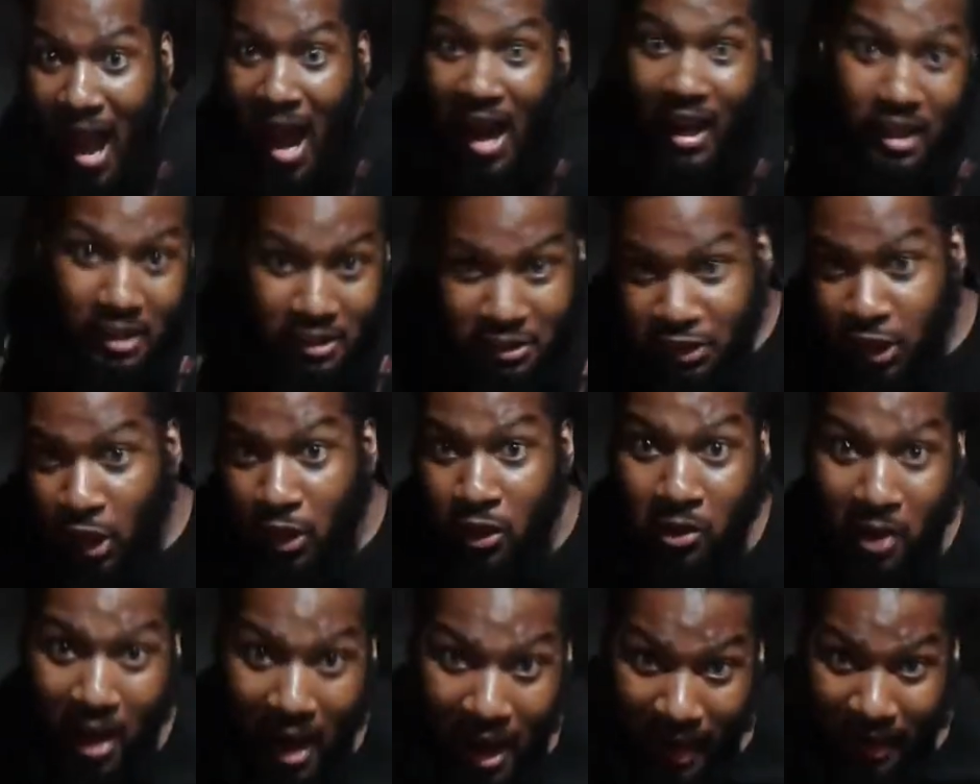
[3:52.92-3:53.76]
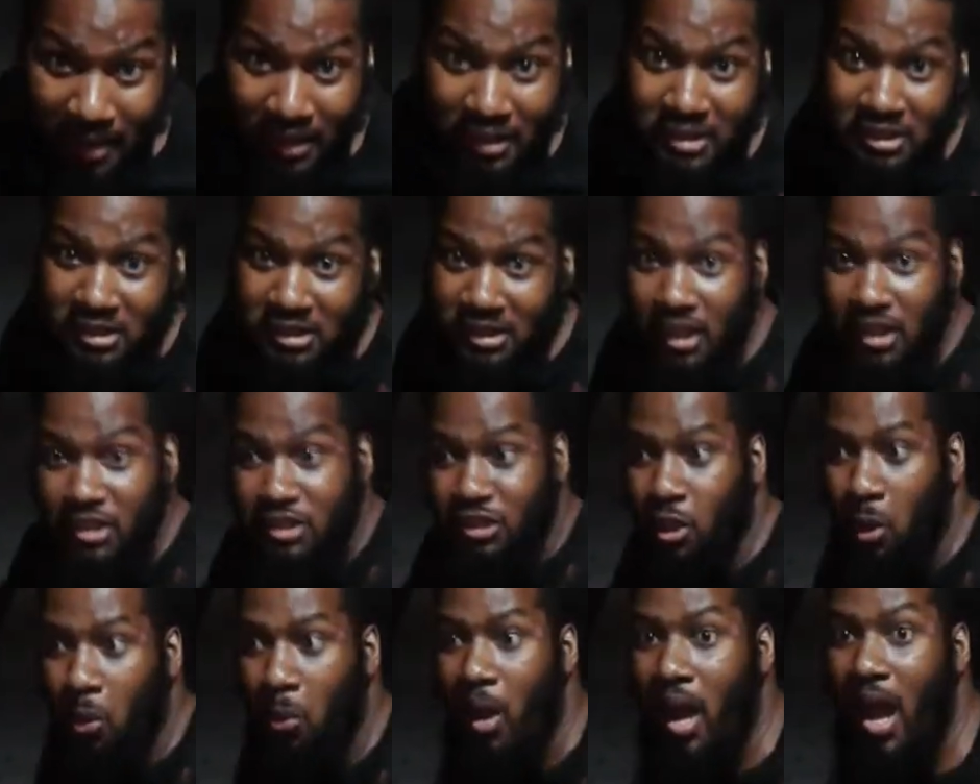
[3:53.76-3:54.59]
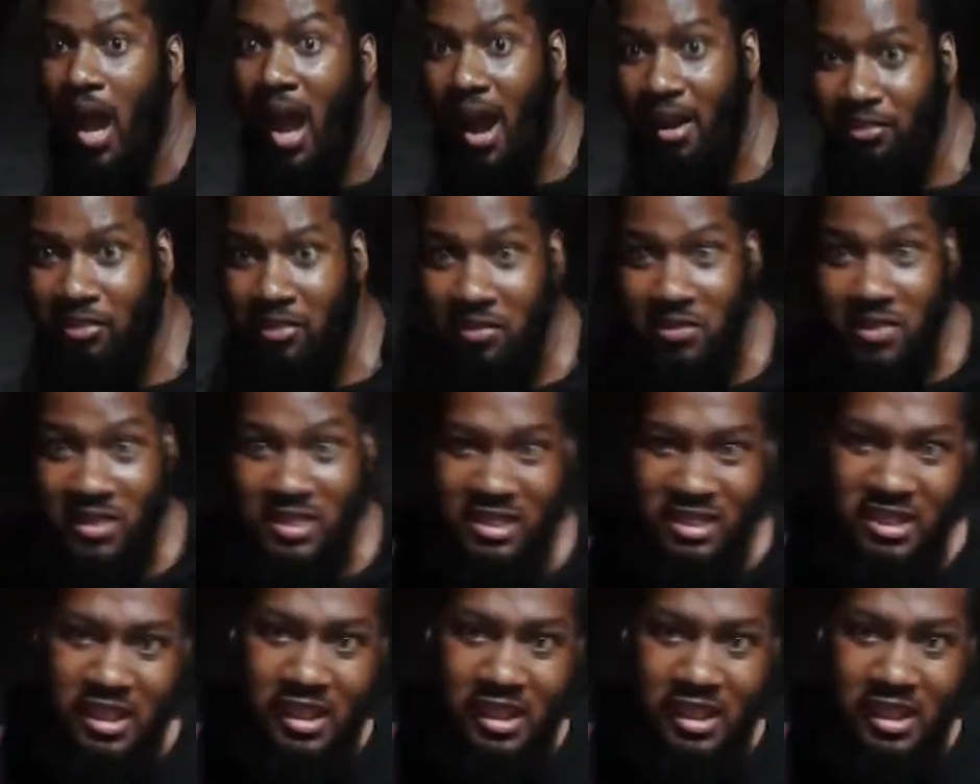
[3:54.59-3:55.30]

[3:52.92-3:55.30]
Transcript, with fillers: I can tell you how this shit so active is